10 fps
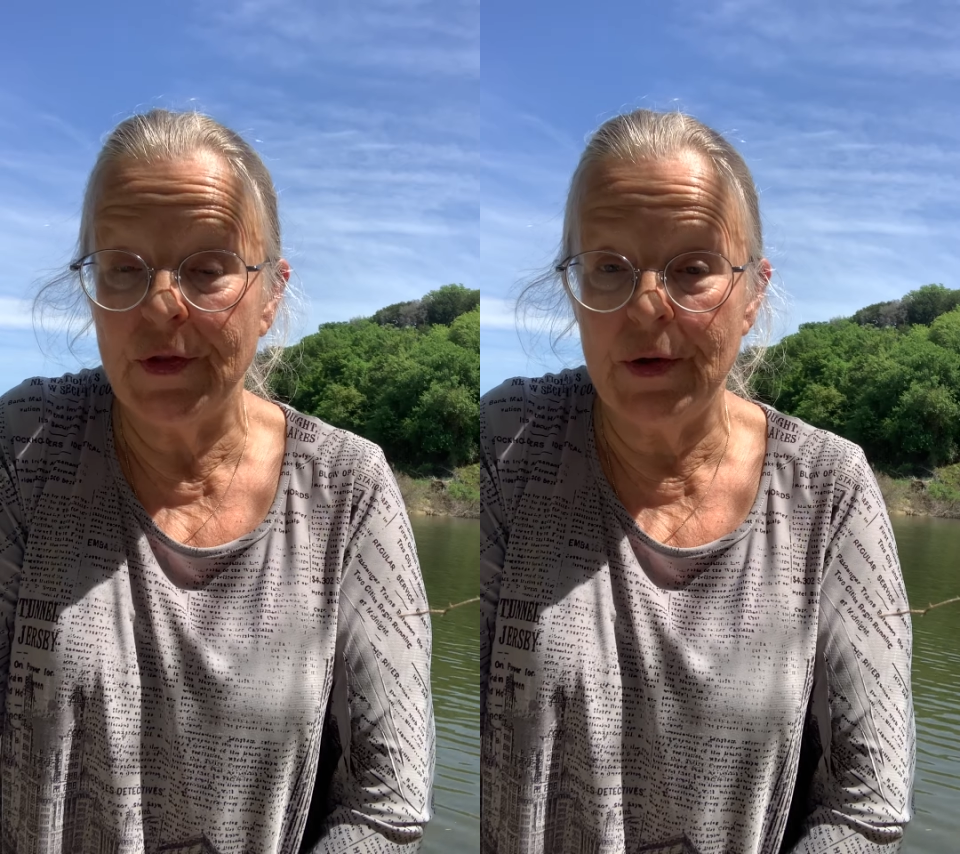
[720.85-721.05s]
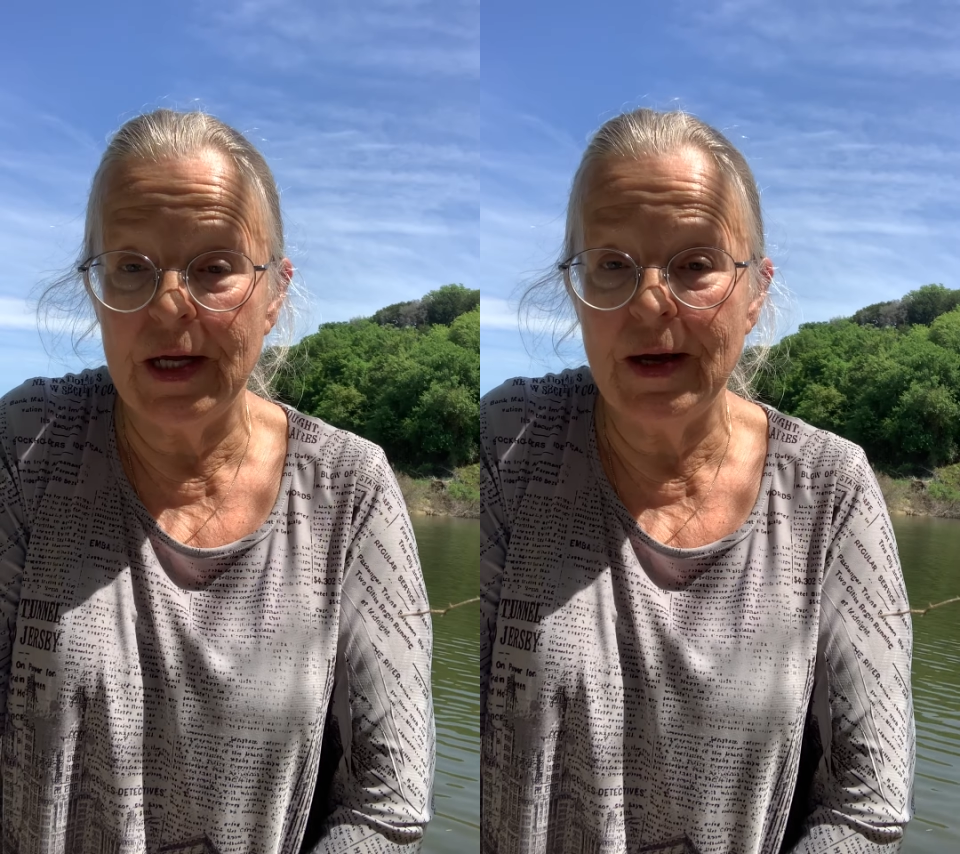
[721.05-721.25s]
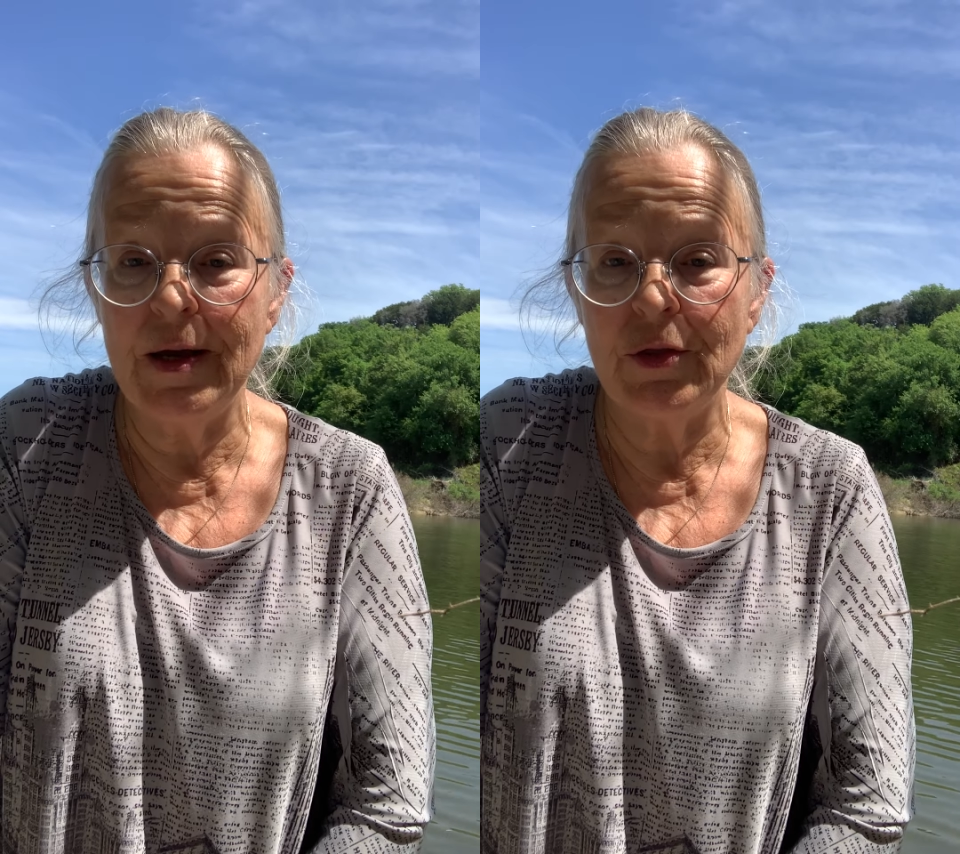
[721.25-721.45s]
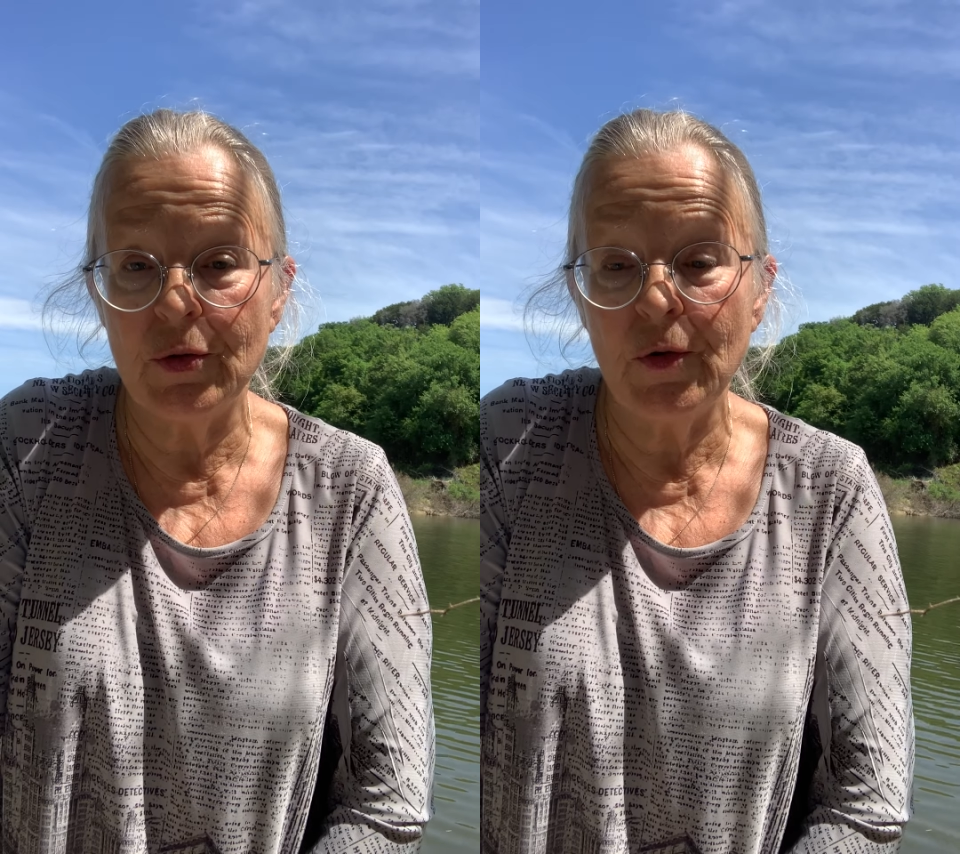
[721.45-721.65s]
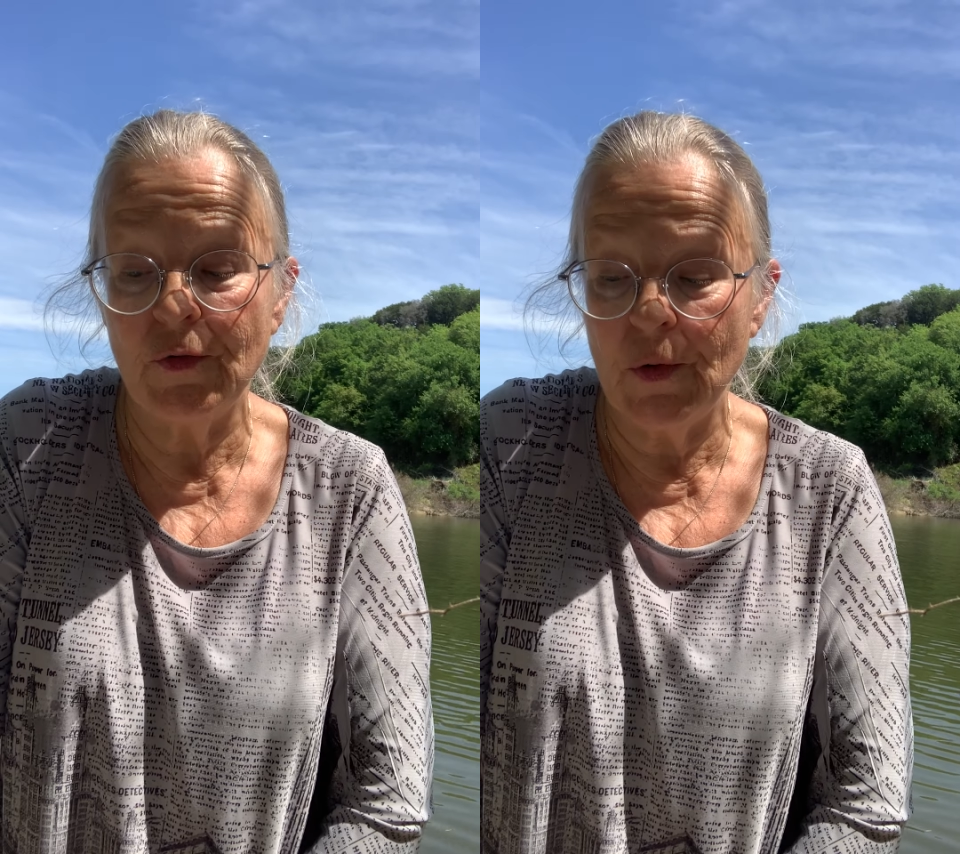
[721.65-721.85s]
38
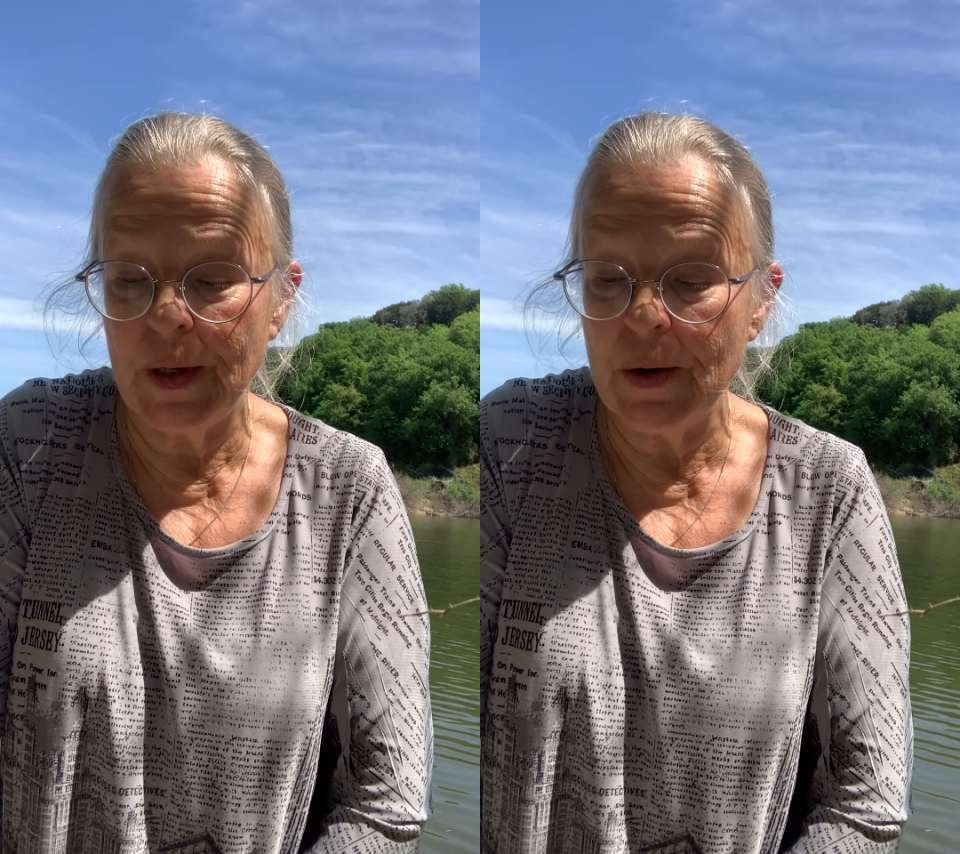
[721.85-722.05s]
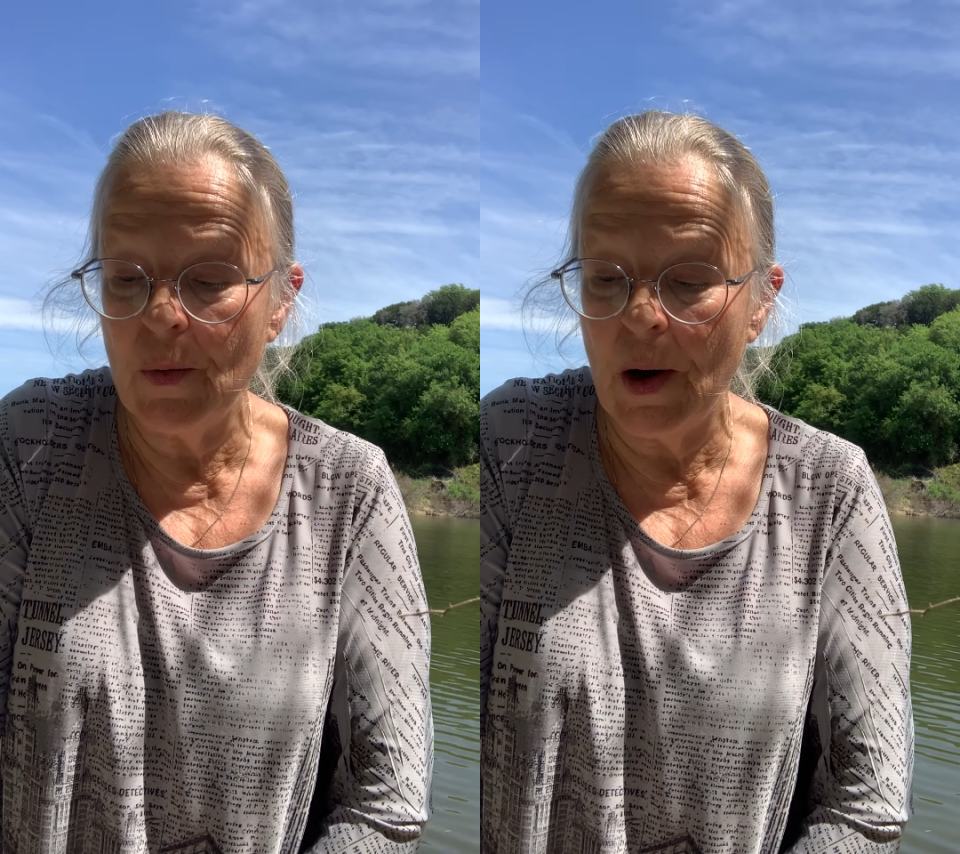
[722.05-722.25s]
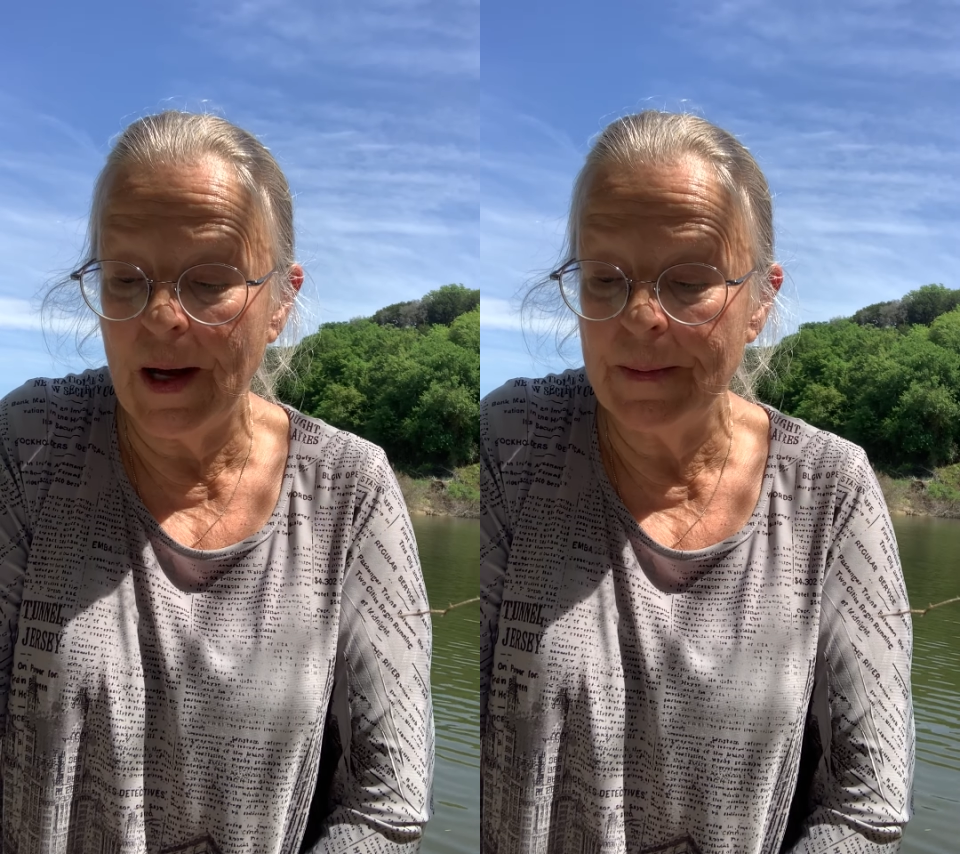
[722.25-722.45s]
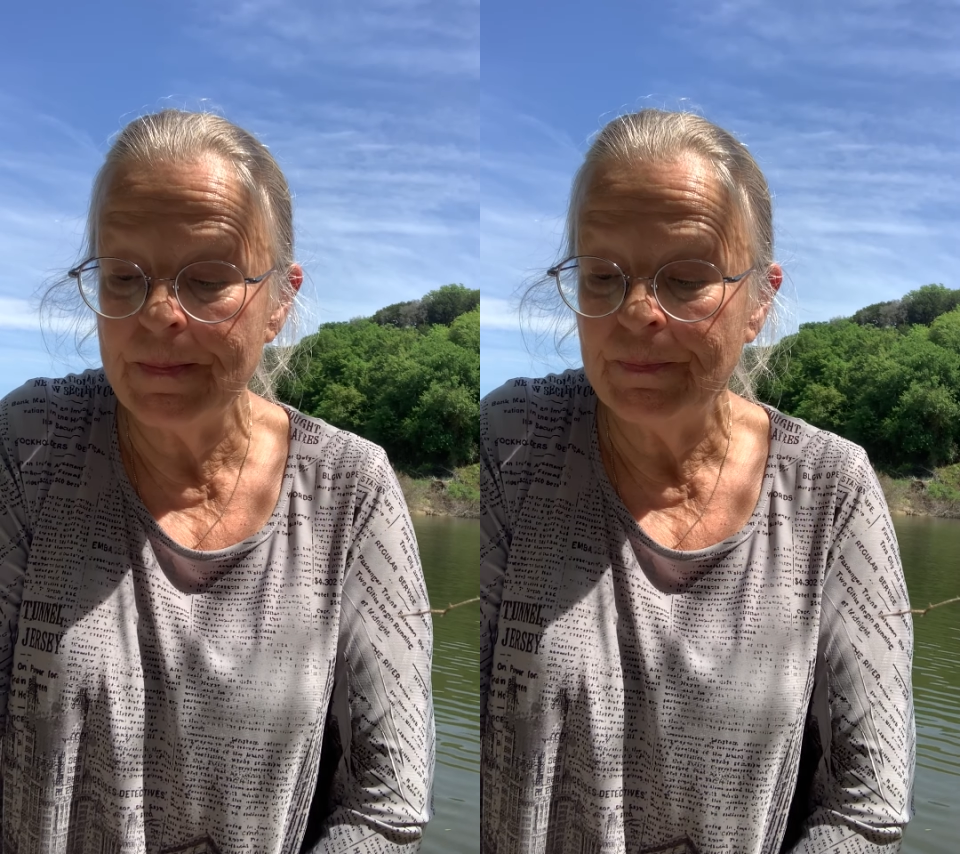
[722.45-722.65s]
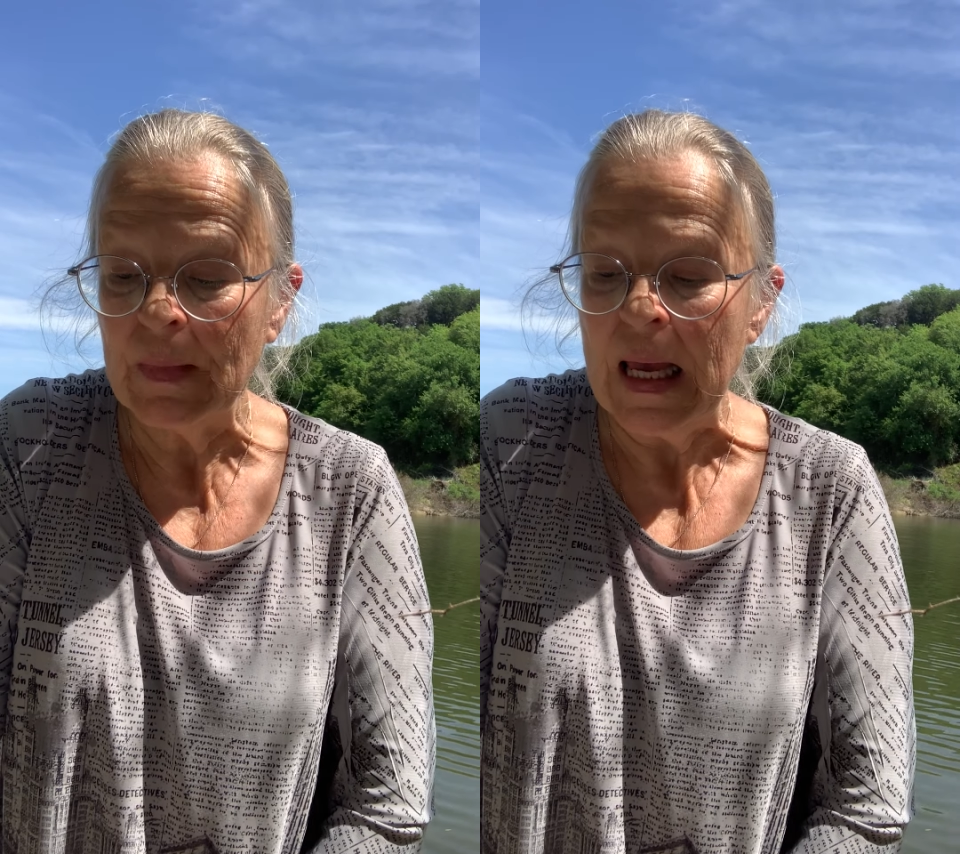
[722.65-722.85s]
through 41,